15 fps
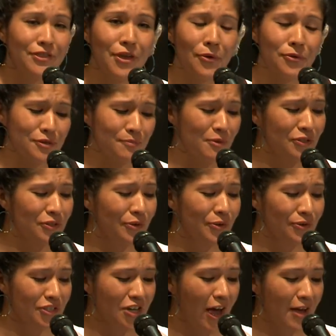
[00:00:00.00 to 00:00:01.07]
Those
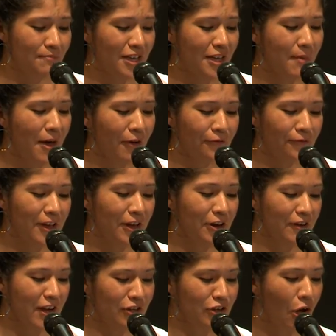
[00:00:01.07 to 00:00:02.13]
musicals taught me about
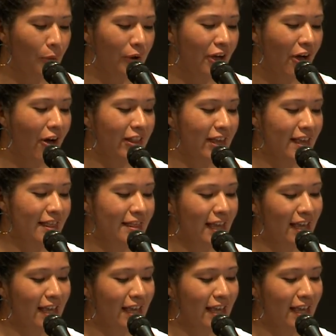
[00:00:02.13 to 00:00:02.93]
fear and going all in.